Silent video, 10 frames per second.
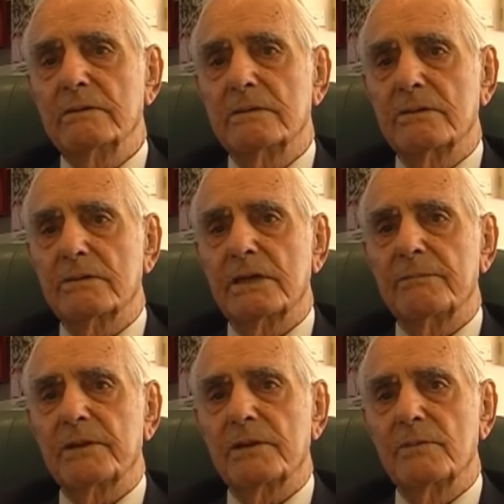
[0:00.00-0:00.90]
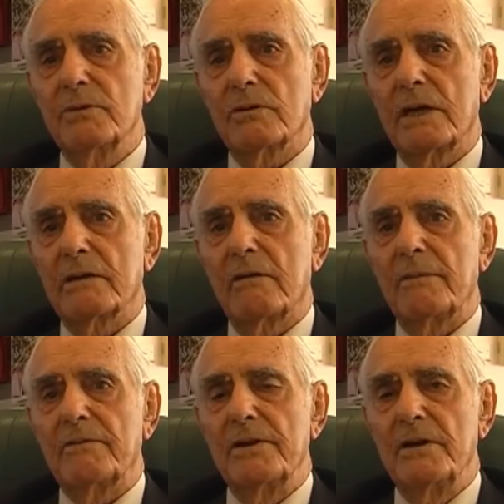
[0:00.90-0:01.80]
Took us up to Tobruk. Had to go
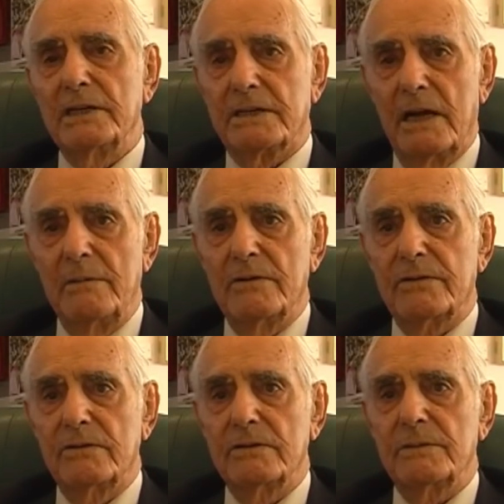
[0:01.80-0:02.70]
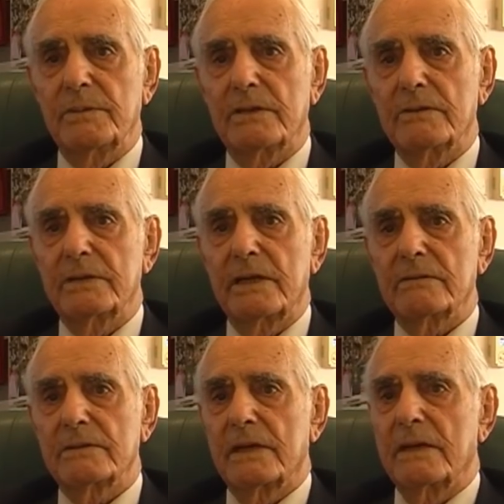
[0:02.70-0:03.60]
up at night time, of course, because that was